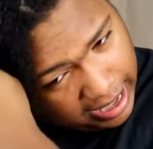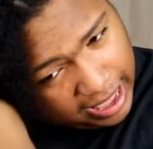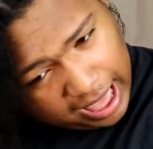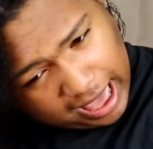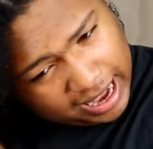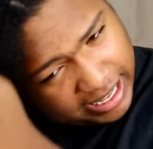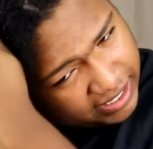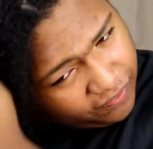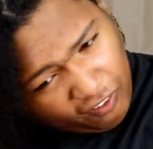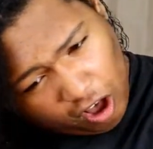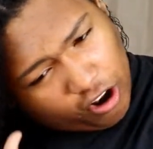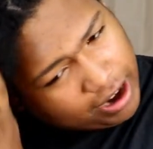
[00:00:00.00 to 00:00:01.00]
And it's
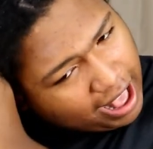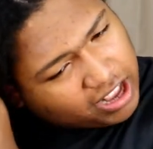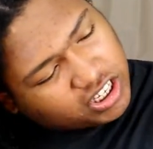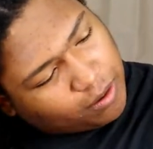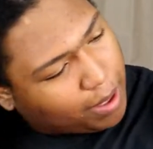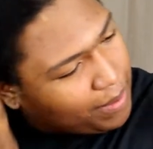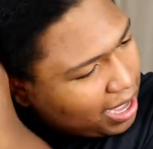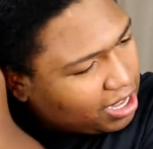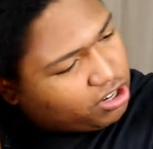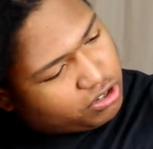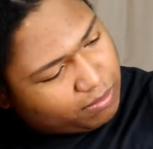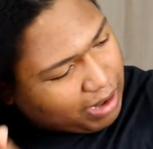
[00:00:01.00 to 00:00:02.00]
fall now, so maybe I can
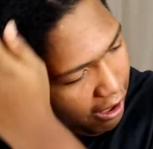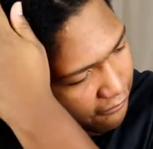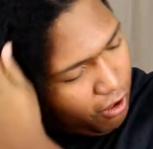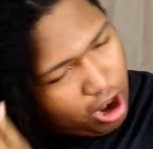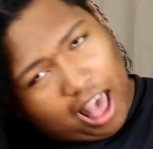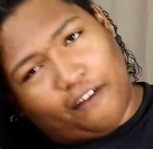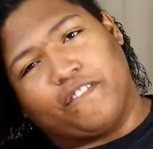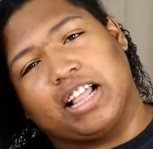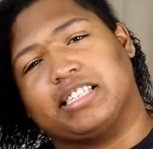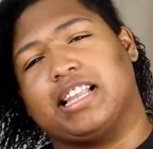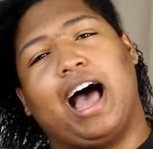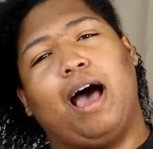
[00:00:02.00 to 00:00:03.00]
do some like fall
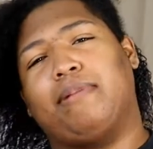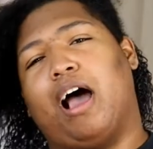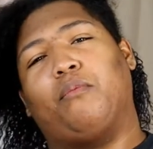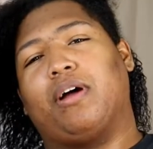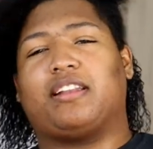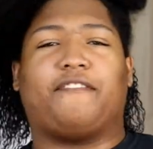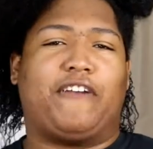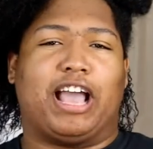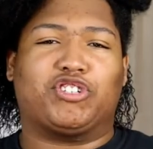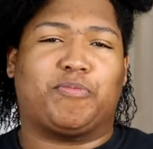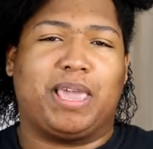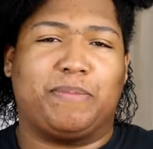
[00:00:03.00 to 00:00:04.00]
outfits. Now, I'm not one of the
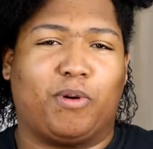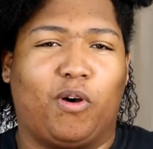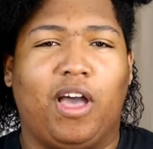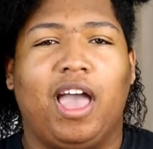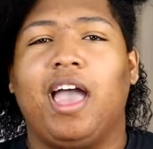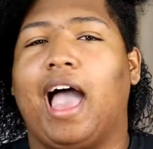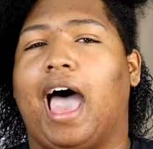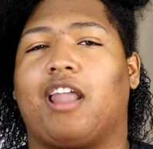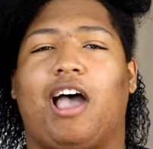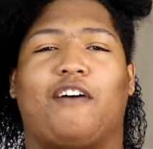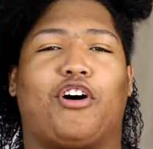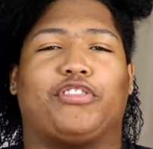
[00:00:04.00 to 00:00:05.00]
fashion people. I don't
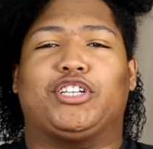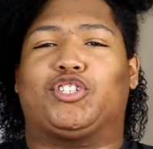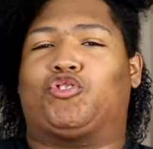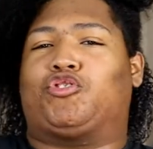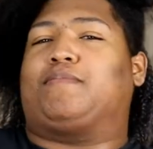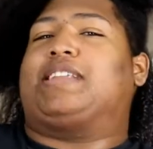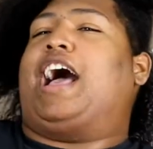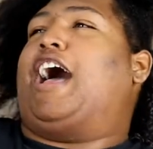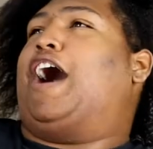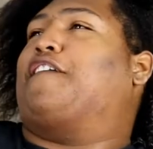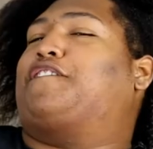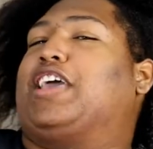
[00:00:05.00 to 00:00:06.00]
have all these dripped out
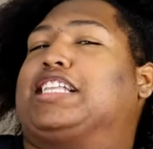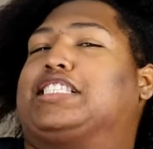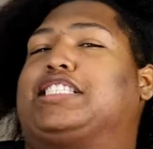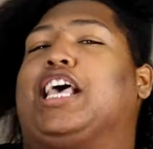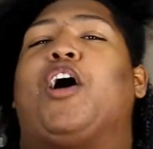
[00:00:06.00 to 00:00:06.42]
outfits